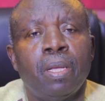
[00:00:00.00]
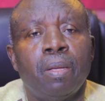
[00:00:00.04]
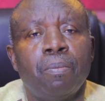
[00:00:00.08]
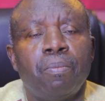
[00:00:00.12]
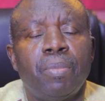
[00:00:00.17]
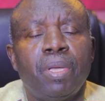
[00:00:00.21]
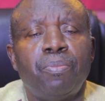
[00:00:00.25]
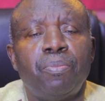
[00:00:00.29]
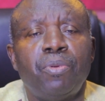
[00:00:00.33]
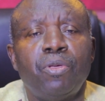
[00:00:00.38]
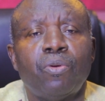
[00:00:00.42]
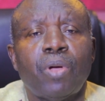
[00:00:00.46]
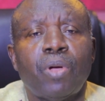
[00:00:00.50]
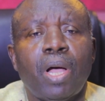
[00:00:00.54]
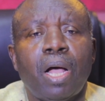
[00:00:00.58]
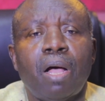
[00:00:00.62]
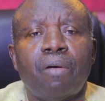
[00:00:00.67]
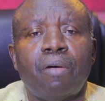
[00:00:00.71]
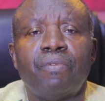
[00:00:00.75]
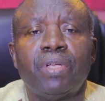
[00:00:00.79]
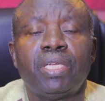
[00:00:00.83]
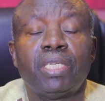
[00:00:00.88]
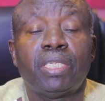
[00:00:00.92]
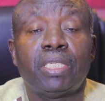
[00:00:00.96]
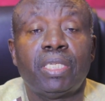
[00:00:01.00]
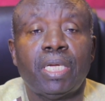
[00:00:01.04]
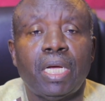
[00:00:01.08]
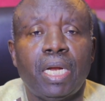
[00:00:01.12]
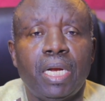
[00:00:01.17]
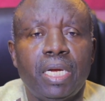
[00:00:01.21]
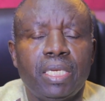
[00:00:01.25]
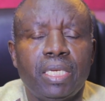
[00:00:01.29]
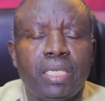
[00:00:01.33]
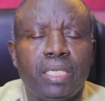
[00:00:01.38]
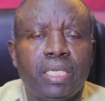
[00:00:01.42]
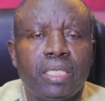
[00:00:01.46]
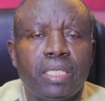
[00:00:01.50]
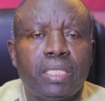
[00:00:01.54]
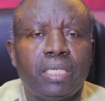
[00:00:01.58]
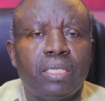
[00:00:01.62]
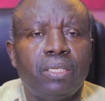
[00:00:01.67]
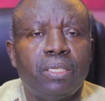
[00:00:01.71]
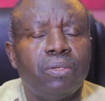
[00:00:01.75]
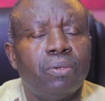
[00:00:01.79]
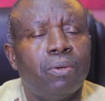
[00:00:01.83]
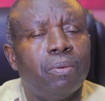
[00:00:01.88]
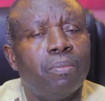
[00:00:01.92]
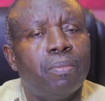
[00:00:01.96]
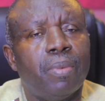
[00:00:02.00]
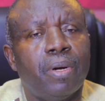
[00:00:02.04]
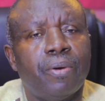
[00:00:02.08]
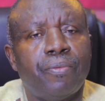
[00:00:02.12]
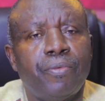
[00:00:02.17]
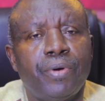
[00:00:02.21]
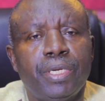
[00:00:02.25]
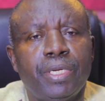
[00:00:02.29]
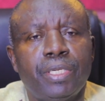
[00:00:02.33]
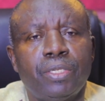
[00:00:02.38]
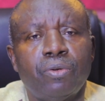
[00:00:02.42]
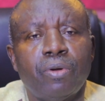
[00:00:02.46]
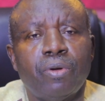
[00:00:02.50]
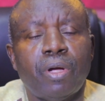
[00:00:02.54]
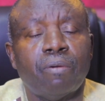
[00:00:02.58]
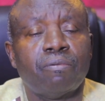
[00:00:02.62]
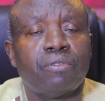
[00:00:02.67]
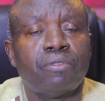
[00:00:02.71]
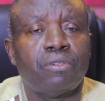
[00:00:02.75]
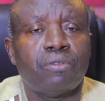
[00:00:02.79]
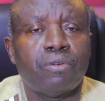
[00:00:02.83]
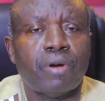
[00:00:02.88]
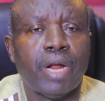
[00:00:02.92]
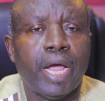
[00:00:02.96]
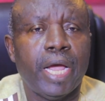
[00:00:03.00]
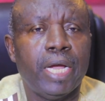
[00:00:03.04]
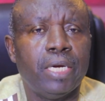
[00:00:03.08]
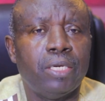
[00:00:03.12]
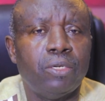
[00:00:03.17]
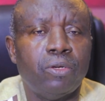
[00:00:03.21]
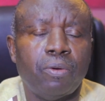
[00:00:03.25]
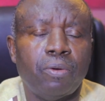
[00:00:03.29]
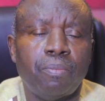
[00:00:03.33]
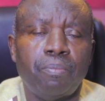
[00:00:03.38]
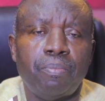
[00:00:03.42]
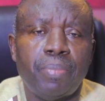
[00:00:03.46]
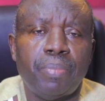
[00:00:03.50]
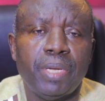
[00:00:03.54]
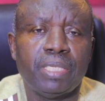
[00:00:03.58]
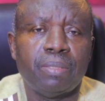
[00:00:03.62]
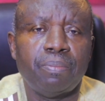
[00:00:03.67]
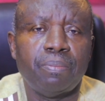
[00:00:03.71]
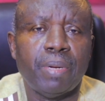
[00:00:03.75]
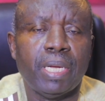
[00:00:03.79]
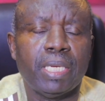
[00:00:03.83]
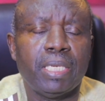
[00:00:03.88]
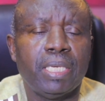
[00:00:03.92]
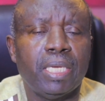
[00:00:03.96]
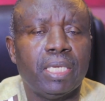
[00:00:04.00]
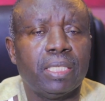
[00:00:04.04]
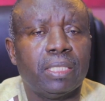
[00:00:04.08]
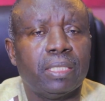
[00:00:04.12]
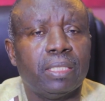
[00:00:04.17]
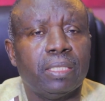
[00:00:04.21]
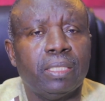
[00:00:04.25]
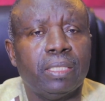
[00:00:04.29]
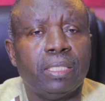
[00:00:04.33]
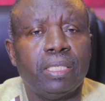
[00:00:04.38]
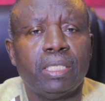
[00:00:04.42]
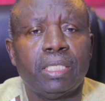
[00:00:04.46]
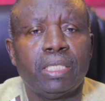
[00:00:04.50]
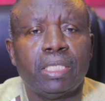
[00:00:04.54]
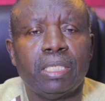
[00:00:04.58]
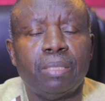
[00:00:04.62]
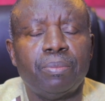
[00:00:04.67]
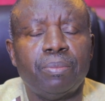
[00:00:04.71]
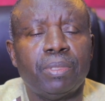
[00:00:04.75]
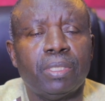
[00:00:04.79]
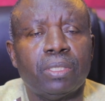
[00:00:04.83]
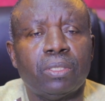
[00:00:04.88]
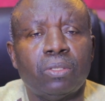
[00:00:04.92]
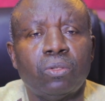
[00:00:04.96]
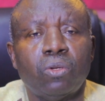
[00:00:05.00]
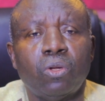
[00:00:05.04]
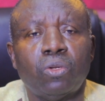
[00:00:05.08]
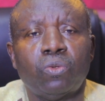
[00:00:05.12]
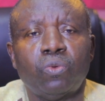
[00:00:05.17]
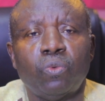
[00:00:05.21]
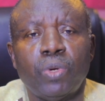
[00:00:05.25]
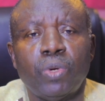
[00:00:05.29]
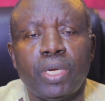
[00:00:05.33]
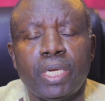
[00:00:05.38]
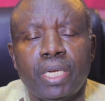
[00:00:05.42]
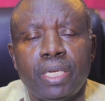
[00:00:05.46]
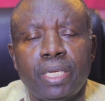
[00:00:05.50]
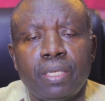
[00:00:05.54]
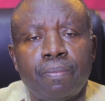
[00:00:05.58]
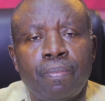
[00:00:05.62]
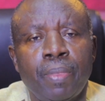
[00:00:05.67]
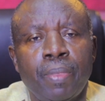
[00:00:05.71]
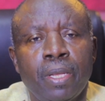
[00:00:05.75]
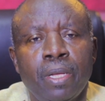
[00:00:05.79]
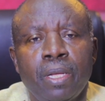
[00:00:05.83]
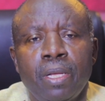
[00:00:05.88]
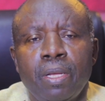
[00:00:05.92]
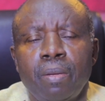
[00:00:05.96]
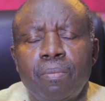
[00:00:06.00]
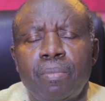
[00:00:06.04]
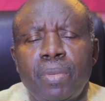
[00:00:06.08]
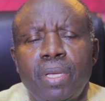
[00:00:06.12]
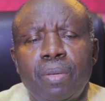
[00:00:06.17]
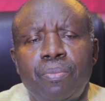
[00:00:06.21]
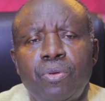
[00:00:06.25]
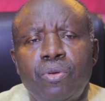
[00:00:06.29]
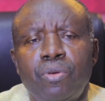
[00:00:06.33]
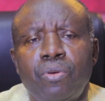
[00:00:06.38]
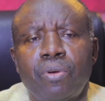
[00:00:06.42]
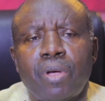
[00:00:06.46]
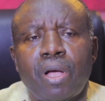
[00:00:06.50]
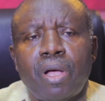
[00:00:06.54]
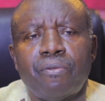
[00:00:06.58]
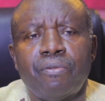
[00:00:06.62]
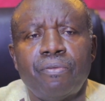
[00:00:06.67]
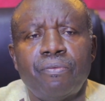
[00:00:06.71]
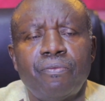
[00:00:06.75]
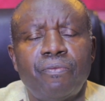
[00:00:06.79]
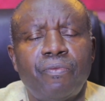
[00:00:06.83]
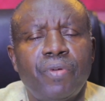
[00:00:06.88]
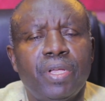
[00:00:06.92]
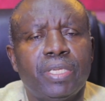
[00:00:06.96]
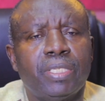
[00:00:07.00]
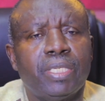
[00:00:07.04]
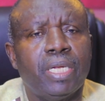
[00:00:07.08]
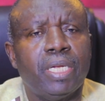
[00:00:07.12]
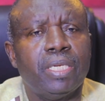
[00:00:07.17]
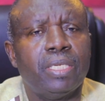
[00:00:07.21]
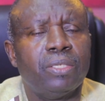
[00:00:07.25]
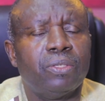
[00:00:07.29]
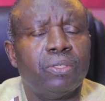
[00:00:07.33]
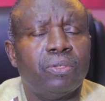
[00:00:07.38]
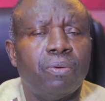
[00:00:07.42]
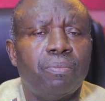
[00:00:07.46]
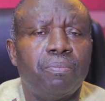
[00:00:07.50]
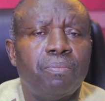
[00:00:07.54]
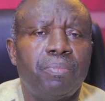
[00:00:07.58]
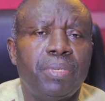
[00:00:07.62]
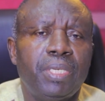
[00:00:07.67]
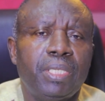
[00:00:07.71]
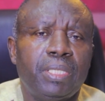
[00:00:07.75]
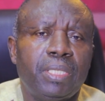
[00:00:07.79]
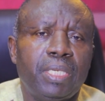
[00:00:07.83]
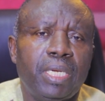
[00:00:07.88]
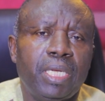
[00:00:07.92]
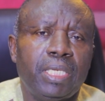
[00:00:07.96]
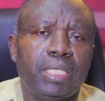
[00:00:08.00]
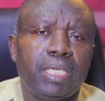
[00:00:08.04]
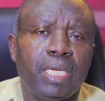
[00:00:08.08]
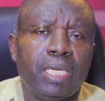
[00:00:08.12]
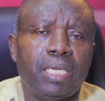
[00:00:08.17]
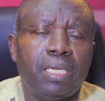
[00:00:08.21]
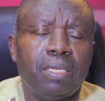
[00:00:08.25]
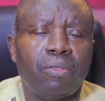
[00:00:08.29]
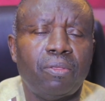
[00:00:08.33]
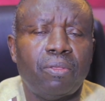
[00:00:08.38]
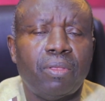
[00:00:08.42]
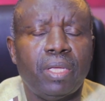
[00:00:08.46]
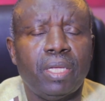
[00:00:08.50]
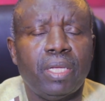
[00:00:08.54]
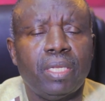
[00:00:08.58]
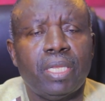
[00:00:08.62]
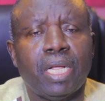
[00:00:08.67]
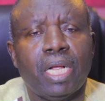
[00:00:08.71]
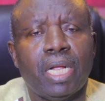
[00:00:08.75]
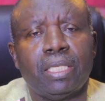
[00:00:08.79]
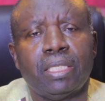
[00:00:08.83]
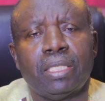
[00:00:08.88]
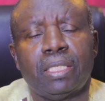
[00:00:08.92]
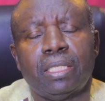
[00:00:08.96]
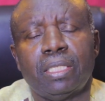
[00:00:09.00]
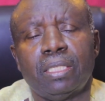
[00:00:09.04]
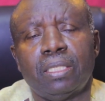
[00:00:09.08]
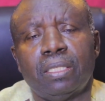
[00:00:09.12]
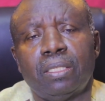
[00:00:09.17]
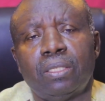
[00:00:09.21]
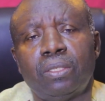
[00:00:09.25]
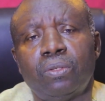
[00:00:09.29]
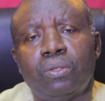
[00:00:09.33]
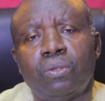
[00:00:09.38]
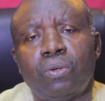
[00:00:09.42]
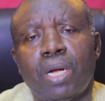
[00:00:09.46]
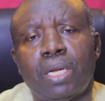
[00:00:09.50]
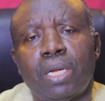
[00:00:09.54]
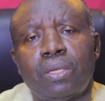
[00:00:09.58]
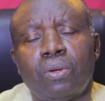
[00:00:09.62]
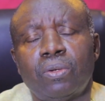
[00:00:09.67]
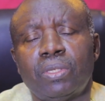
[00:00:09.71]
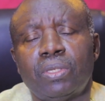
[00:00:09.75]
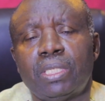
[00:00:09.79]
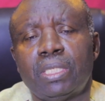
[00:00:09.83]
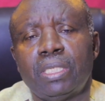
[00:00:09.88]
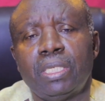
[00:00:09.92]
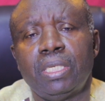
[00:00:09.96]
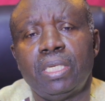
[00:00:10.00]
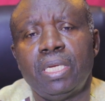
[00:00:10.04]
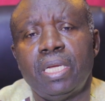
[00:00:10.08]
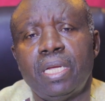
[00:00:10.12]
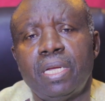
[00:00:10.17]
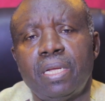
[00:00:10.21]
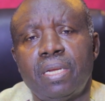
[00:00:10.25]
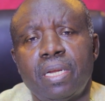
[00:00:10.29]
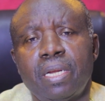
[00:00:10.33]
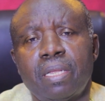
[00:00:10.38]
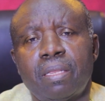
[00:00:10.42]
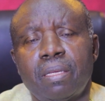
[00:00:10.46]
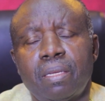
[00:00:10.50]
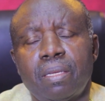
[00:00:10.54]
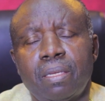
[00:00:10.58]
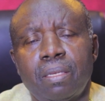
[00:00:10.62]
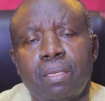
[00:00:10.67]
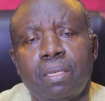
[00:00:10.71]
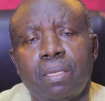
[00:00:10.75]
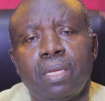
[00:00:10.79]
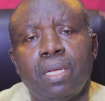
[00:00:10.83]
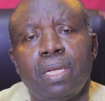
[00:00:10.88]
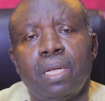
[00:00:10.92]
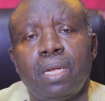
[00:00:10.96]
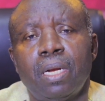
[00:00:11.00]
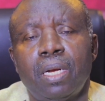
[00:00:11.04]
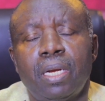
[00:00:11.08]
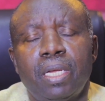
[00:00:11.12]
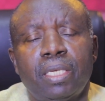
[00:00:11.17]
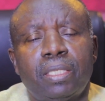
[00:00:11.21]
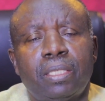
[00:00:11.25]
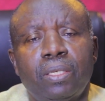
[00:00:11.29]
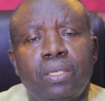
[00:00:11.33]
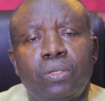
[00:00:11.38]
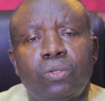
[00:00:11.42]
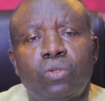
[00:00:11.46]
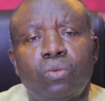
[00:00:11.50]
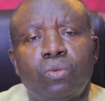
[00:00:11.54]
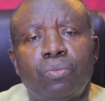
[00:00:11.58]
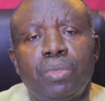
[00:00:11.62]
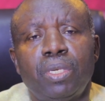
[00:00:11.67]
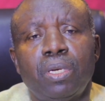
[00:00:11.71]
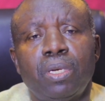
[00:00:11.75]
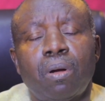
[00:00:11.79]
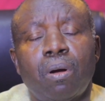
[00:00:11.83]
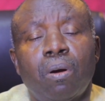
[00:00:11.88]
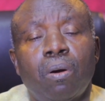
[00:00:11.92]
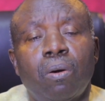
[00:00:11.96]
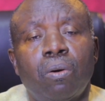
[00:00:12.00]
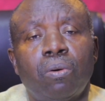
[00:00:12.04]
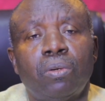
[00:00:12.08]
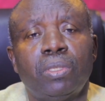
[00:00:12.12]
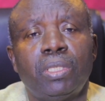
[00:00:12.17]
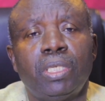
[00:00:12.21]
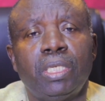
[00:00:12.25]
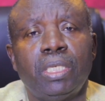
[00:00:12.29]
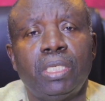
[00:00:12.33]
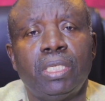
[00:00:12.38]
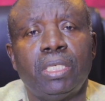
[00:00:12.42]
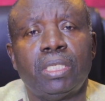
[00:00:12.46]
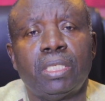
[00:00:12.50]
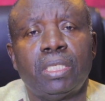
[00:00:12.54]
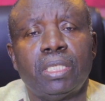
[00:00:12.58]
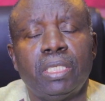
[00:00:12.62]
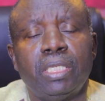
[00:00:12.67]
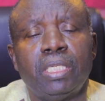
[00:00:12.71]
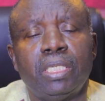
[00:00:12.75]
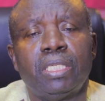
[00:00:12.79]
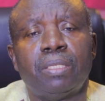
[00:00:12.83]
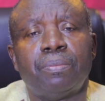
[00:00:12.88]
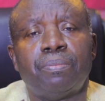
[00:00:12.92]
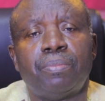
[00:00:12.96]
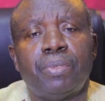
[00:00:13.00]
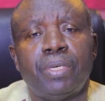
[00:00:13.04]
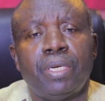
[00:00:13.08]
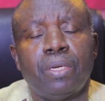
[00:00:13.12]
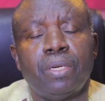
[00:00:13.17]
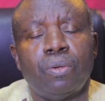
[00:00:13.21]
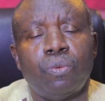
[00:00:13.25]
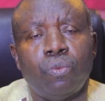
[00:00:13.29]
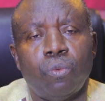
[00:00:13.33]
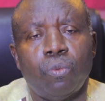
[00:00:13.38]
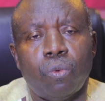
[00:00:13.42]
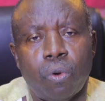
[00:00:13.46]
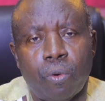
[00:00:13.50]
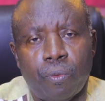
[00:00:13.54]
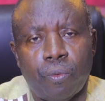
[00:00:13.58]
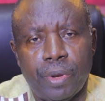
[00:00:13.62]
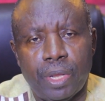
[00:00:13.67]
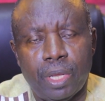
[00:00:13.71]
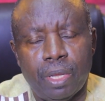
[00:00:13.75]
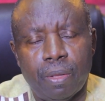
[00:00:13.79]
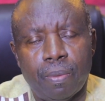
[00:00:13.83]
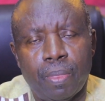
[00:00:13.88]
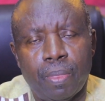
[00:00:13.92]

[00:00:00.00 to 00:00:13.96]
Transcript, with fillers: Maybe you are having challenges in your marriage. You have tried your best, but yet still it seems it's not working. Maybe you have invested in some business and you think that still you are not seeing anything. Listen to me. All these things bring worry.